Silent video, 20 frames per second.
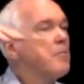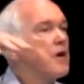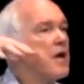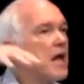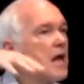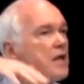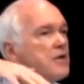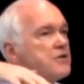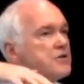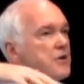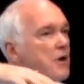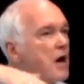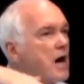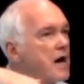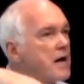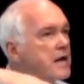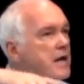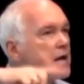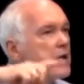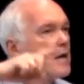But
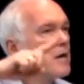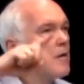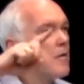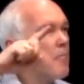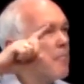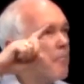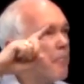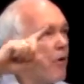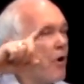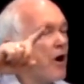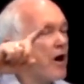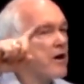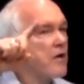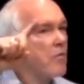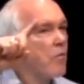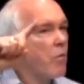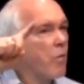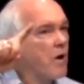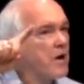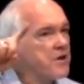al-Juhani
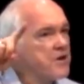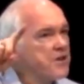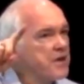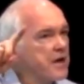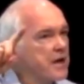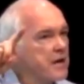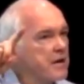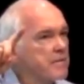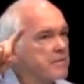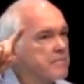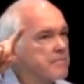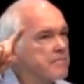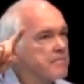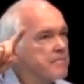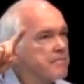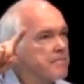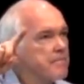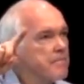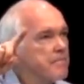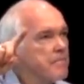bought one thing
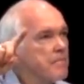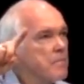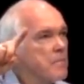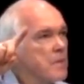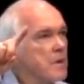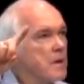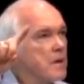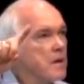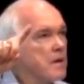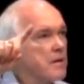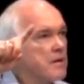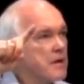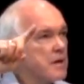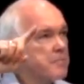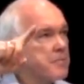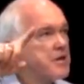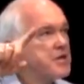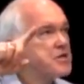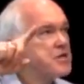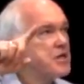
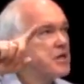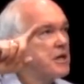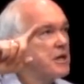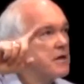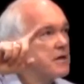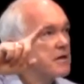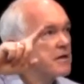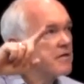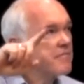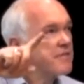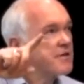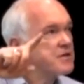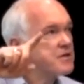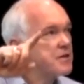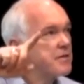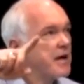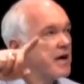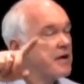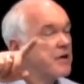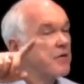that Pichi
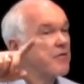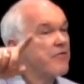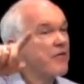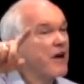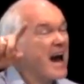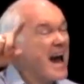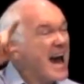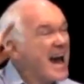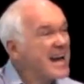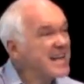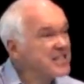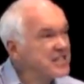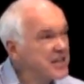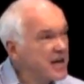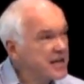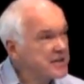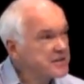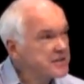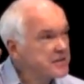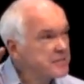convinced him how to do for
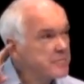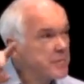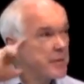access.